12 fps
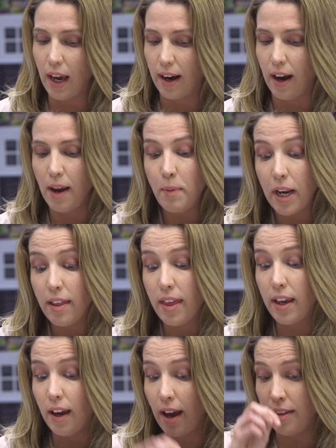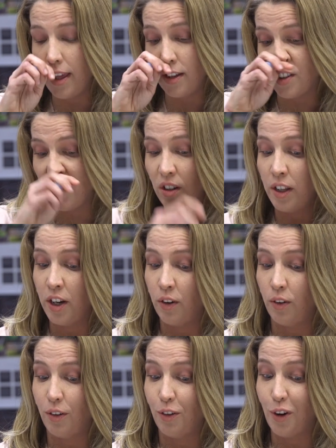Yeah, I mean, I think certainly
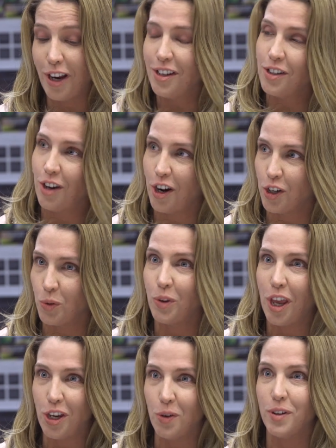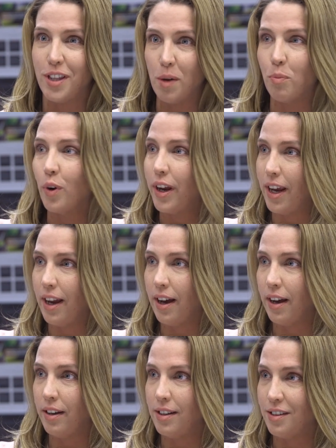great designers, what they do is they bring
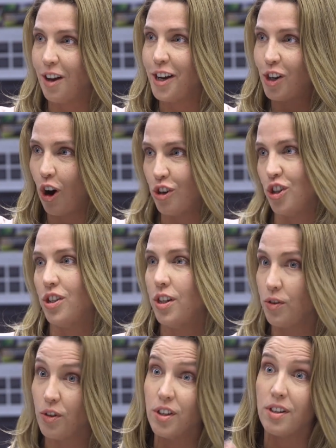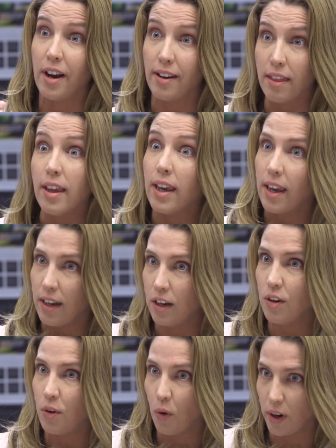a design consciousness or design thinking
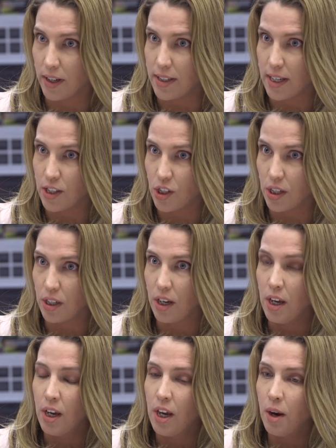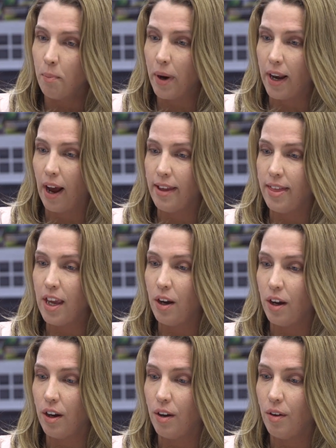into an organization. But I
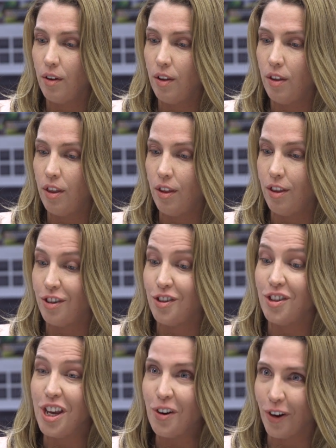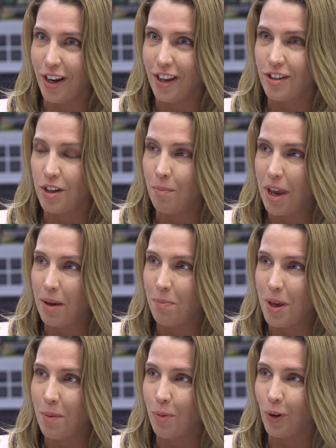think the secret is to make
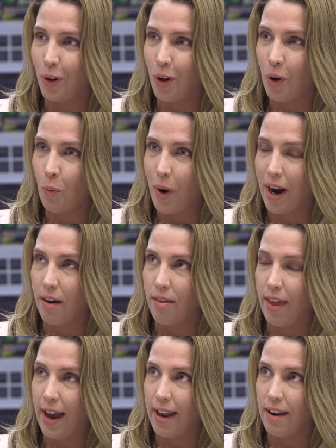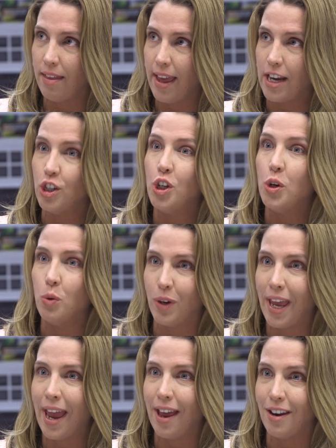people aware that they too
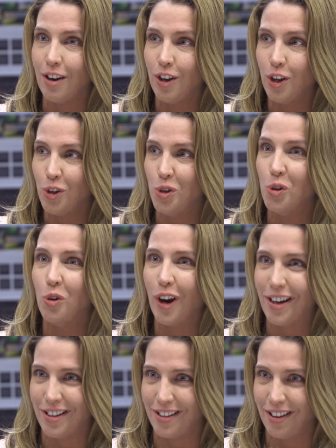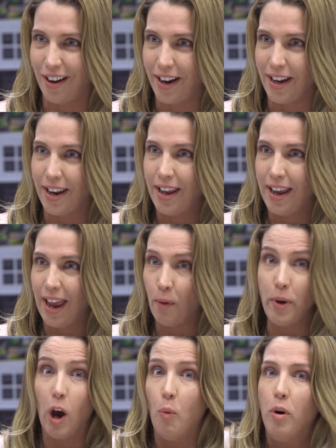can do great design. And
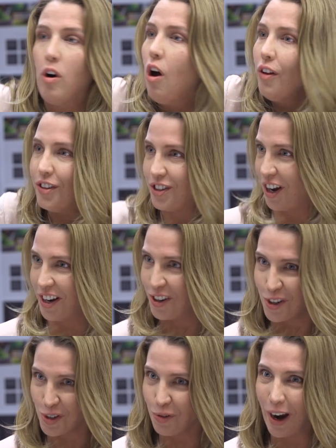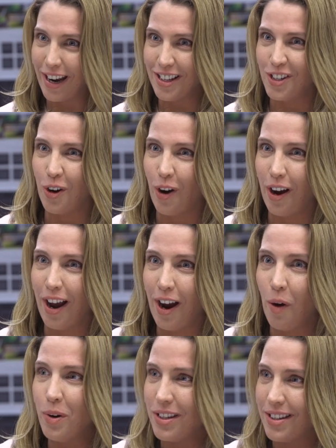we're all designers, right? So I
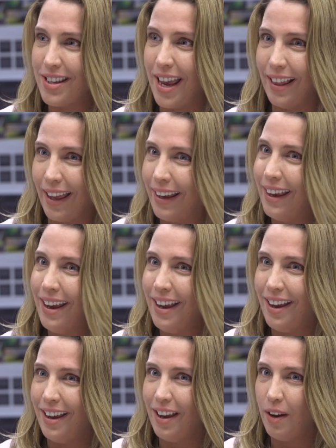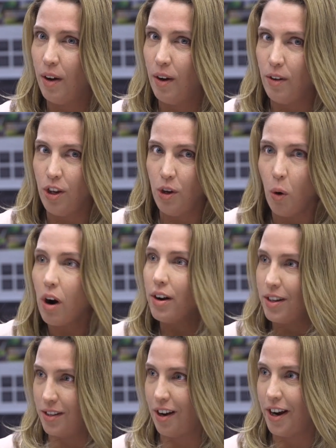always say, like, you are a
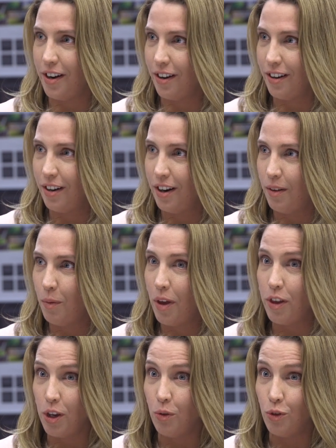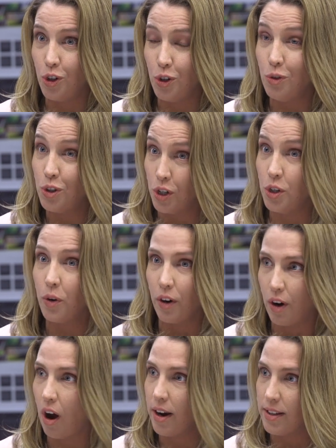designer, whether you choose to do it or
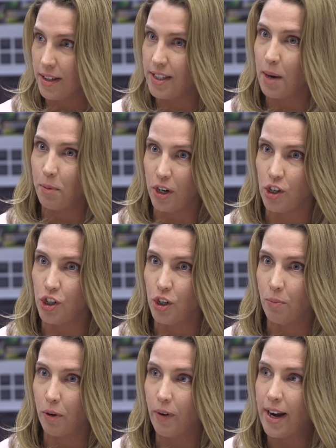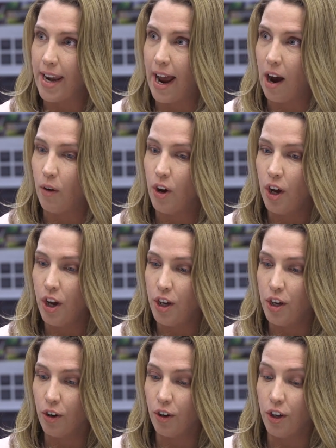not is a separate issue. But right now,
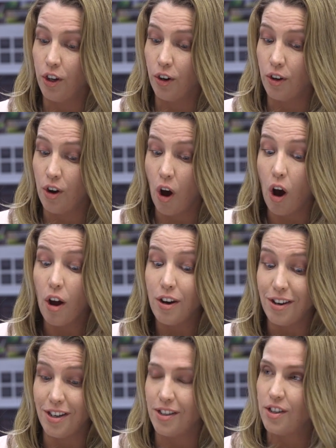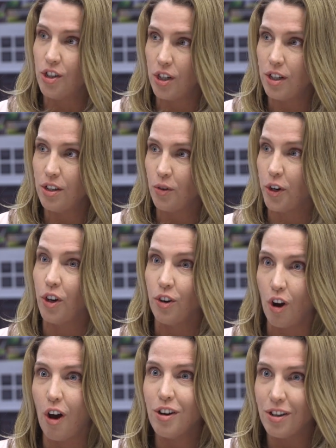your non-decisions or your
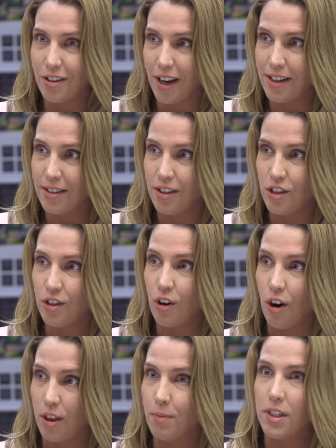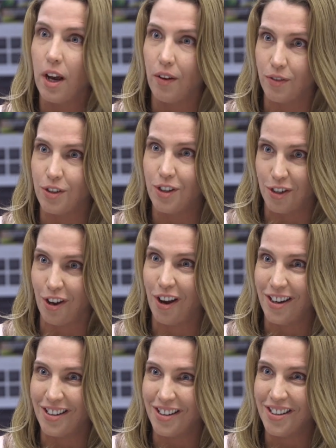non-design decisions are themselves
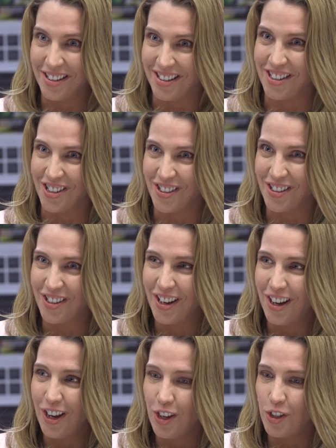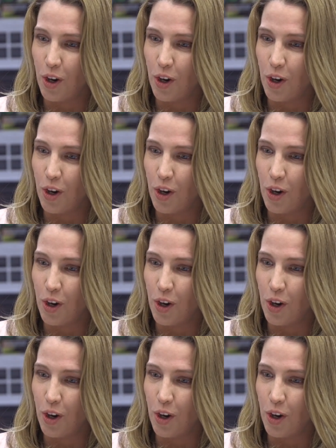designed decisions. Mm-hmm.